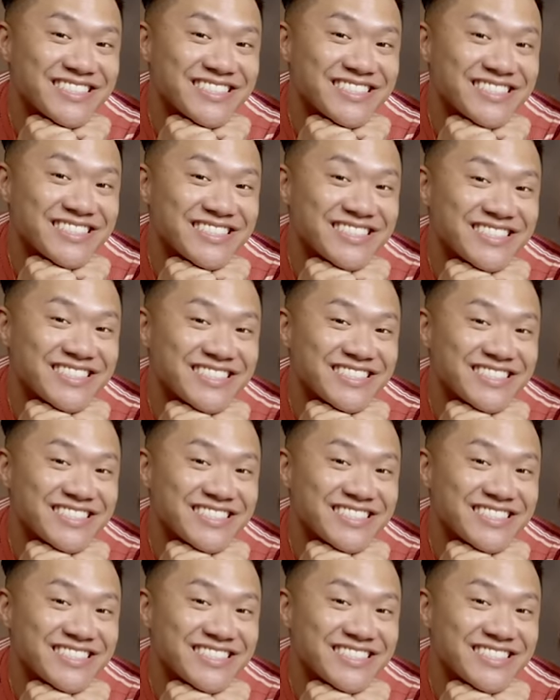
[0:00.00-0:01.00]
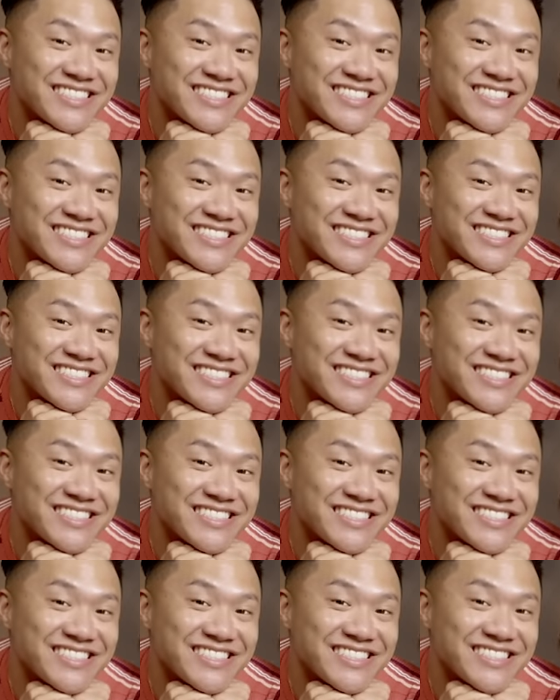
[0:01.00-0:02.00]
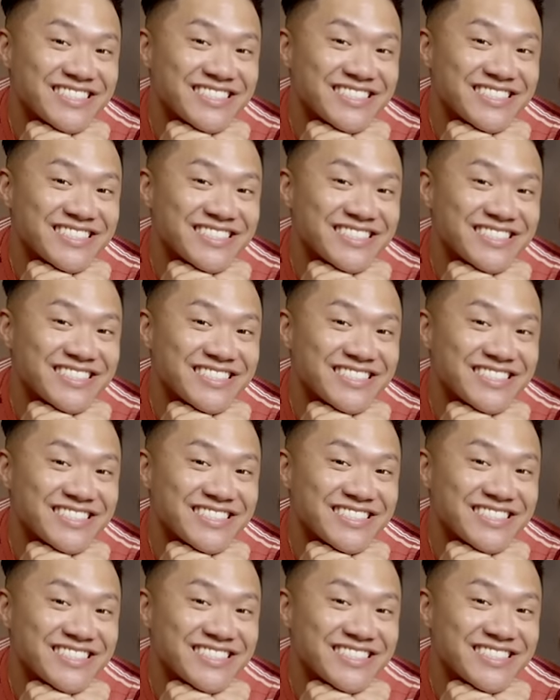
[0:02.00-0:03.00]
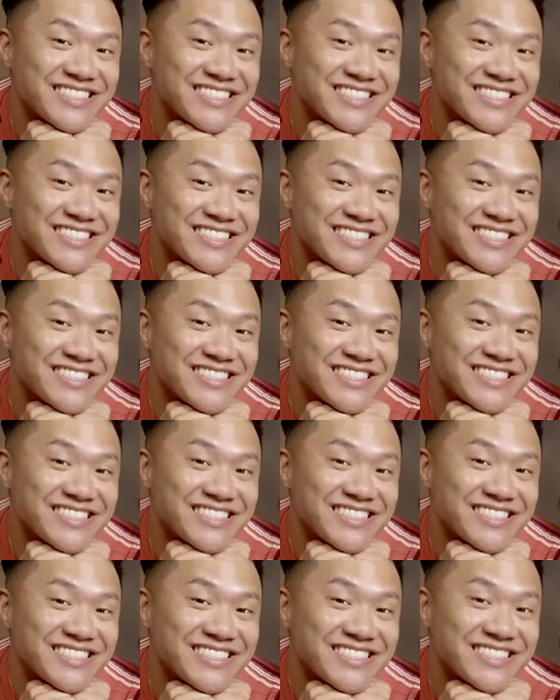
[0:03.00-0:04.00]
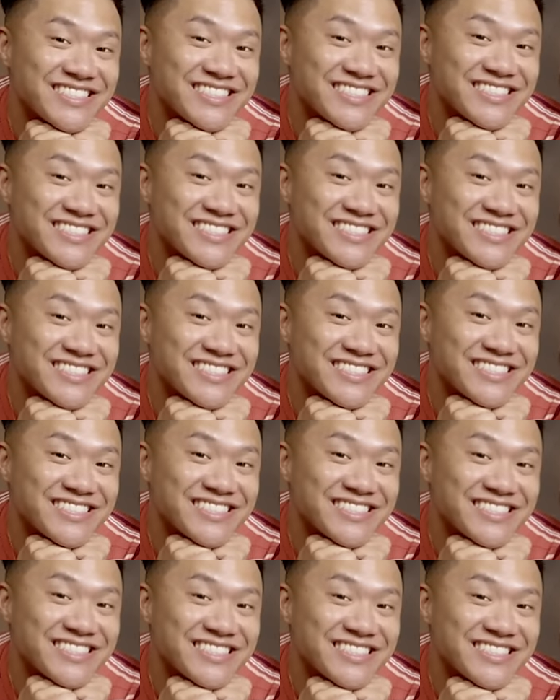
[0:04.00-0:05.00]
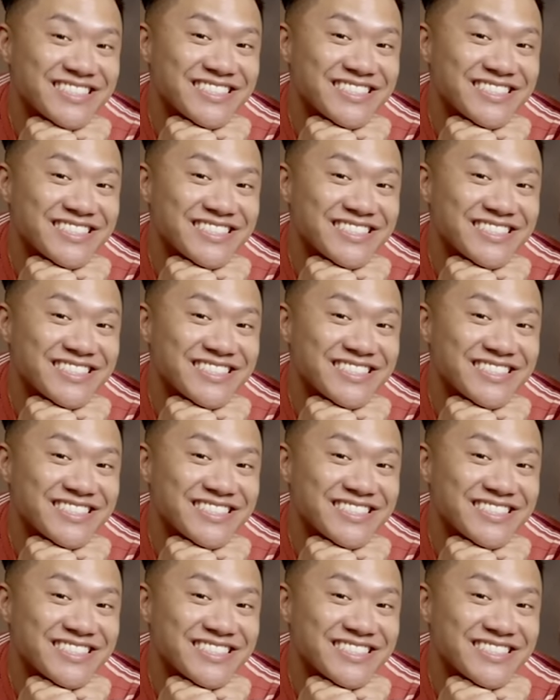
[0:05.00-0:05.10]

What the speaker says: No words are spoken by the person on screen.